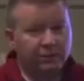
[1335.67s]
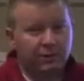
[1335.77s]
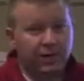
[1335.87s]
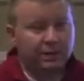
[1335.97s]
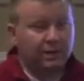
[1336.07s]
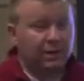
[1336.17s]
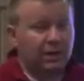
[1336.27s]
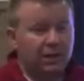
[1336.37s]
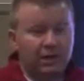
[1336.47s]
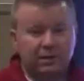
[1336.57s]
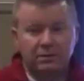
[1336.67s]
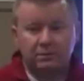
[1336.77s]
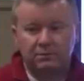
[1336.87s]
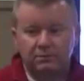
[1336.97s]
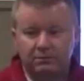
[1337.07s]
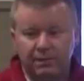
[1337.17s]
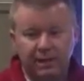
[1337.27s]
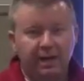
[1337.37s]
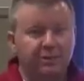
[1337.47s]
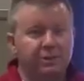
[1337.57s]
right?
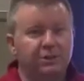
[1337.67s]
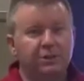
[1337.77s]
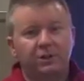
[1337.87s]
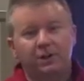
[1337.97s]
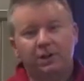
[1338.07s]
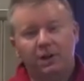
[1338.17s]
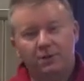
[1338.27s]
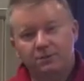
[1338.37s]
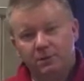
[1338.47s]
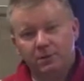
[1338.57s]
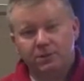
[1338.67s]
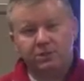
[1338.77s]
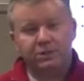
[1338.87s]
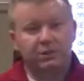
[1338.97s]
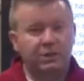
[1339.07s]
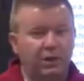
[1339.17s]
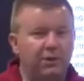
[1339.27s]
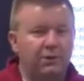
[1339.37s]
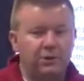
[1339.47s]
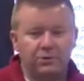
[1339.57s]
Mechanical engineering, aerospace engineering,
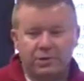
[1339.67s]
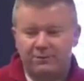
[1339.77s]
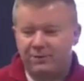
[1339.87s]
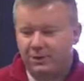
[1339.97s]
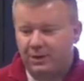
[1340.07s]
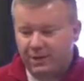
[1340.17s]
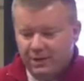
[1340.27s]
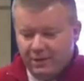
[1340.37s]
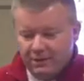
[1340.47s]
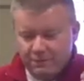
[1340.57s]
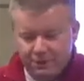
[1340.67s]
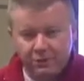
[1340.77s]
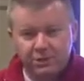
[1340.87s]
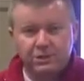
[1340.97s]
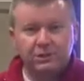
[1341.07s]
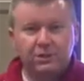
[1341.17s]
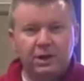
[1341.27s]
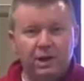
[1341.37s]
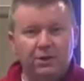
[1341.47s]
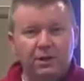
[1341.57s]
all those have very focused
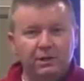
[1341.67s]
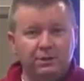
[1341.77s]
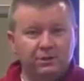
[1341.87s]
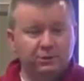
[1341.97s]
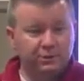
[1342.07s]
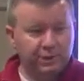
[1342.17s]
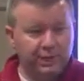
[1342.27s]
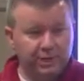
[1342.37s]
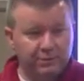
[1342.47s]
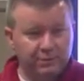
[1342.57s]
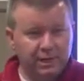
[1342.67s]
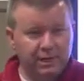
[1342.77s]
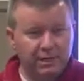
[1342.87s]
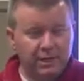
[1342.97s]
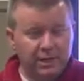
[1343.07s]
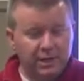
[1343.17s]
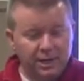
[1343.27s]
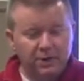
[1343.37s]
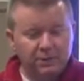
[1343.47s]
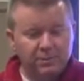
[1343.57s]
areas there to look at, right?
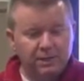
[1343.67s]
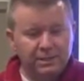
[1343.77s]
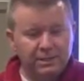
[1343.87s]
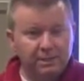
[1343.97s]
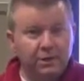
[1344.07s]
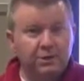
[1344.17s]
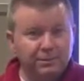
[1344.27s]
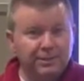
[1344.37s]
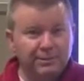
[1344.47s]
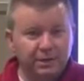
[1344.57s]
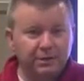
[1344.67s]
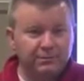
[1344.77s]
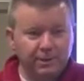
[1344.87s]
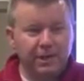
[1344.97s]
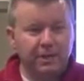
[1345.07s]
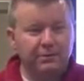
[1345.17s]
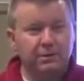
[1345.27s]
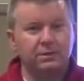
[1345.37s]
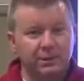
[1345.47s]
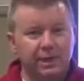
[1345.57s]
Aerospace does aerospace stuff. Mechanical
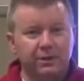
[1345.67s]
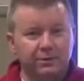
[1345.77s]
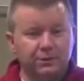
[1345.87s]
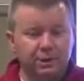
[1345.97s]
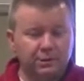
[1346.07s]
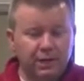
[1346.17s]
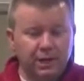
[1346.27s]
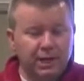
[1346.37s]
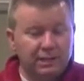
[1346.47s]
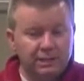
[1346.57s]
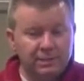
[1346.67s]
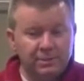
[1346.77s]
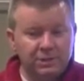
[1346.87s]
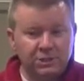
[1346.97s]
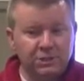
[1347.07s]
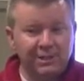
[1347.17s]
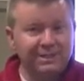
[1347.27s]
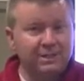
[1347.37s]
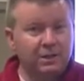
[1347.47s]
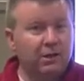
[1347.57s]
does the mechanical stuff. System engineering
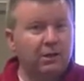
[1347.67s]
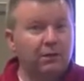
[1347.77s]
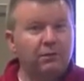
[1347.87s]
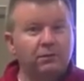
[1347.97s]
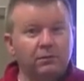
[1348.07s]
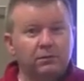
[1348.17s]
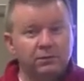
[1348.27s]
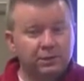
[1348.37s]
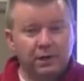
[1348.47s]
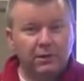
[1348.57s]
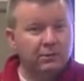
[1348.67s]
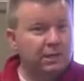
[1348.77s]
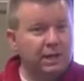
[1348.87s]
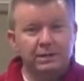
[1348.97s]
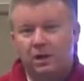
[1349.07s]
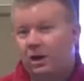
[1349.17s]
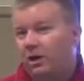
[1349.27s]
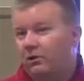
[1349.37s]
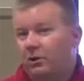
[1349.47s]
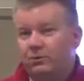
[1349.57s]
does it all, you know? It's
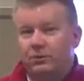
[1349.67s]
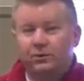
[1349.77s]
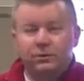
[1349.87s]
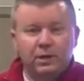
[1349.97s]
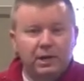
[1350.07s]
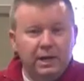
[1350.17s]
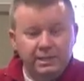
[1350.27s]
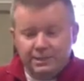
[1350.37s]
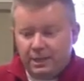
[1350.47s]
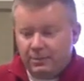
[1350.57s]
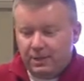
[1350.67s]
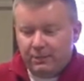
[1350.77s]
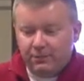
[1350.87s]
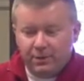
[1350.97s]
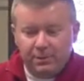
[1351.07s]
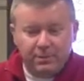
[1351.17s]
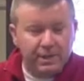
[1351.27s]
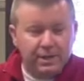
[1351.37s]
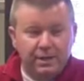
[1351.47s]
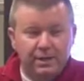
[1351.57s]
all over. It's got to be from
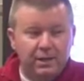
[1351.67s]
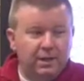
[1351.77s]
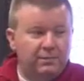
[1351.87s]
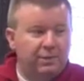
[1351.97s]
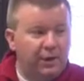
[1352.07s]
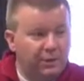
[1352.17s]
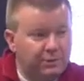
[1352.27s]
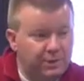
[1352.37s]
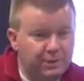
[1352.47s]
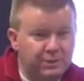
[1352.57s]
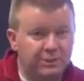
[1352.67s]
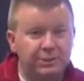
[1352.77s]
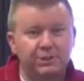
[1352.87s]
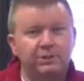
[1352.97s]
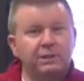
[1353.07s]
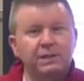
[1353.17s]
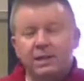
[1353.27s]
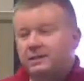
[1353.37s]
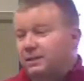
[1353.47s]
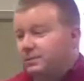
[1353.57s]
in aerospace engineering,
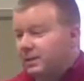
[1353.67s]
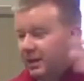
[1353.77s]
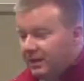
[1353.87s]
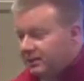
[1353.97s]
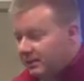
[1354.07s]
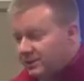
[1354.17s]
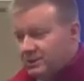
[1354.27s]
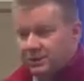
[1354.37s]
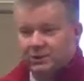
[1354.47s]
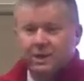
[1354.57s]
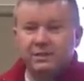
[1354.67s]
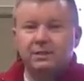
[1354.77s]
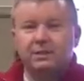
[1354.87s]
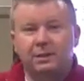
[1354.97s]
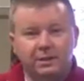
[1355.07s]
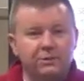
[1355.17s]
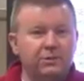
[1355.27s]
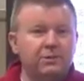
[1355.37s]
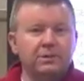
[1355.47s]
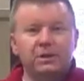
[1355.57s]
it's in mechanical engineering, it's in
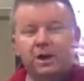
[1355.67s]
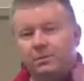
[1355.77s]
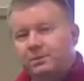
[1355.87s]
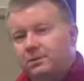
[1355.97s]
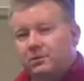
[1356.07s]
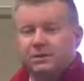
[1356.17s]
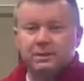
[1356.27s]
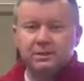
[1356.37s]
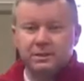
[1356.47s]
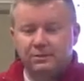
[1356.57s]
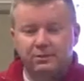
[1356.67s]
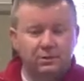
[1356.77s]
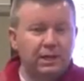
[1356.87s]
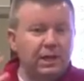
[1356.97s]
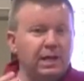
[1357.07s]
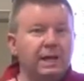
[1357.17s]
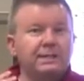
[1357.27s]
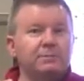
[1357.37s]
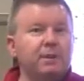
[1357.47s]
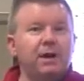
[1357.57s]
electrical, it's in optical, it's in civil,
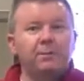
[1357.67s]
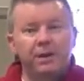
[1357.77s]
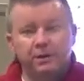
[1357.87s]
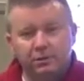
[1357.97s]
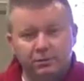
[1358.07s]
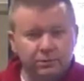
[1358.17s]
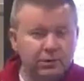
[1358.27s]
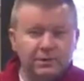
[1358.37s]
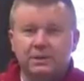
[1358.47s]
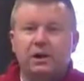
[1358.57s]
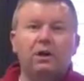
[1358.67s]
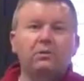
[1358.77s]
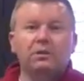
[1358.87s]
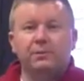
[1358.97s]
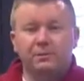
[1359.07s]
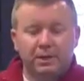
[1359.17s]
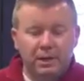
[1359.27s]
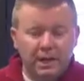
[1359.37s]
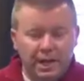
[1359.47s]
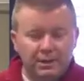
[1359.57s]
it's in biomedical, you know, it's in all of them.
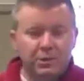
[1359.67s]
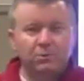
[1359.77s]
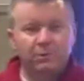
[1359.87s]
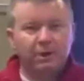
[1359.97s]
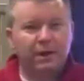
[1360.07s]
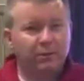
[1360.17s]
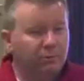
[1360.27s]
And so we've got to